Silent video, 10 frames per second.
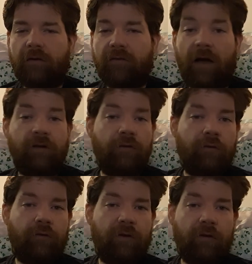
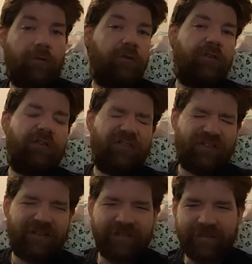doctors and nurses and
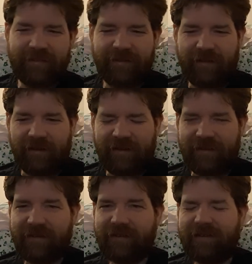shit, and
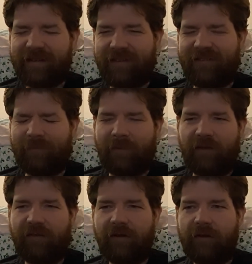like it's just
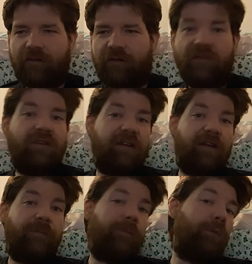basically
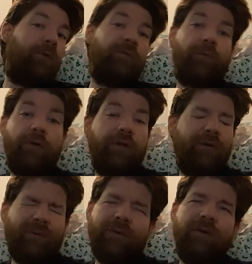GTA 4 for
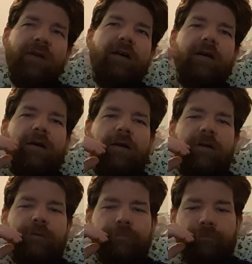you.
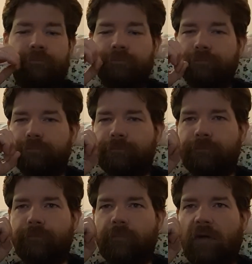I
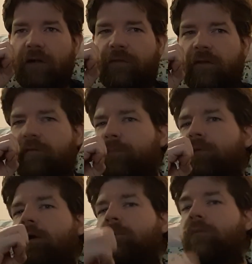think that's a
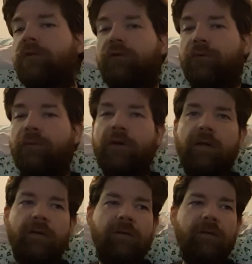problem in the story